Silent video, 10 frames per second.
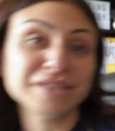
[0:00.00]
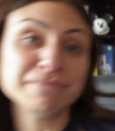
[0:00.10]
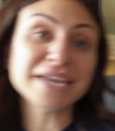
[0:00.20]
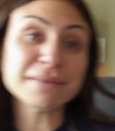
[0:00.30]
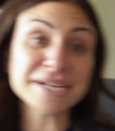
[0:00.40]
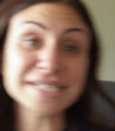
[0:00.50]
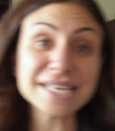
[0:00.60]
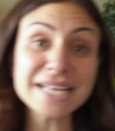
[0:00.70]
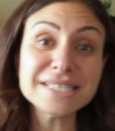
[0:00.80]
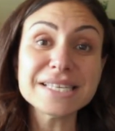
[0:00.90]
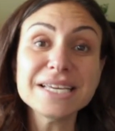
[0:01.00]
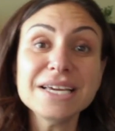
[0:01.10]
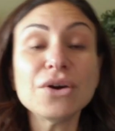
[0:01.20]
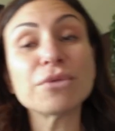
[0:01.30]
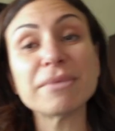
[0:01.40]
make my scents
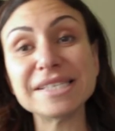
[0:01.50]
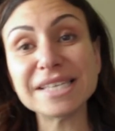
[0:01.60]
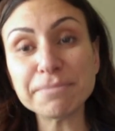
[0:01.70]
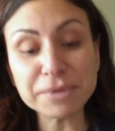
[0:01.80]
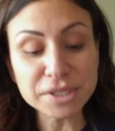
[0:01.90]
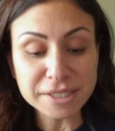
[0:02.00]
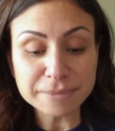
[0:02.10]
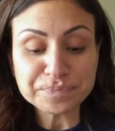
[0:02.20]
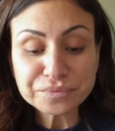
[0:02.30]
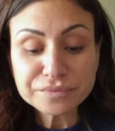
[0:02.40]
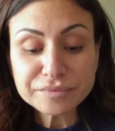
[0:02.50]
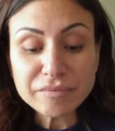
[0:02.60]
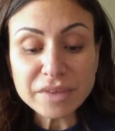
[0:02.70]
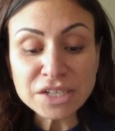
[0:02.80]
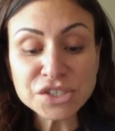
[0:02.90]
or my samples.
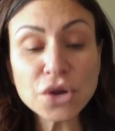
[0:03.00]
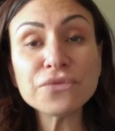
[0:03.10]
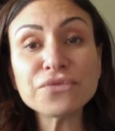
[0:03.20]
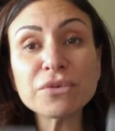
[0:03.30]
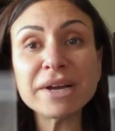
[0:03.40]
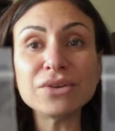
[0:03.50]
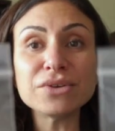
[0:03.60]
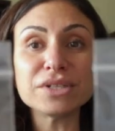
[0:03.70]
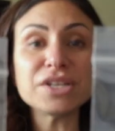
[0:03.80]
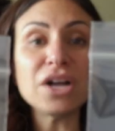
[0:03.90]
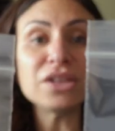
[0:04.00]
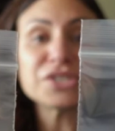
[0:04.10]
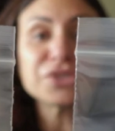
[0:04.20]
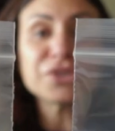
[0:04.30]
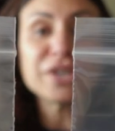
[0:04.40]
So from my local dollar
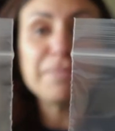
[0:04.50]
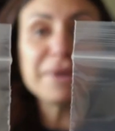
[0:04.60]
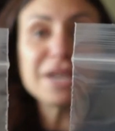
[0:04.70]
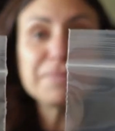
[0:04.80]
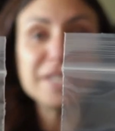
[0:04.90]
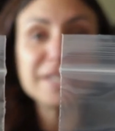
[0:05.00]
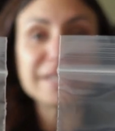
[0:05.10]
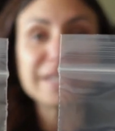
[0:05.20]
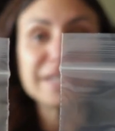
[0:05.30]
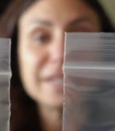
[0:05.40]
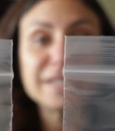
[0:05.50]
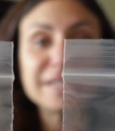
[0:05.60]
store, I pick up these little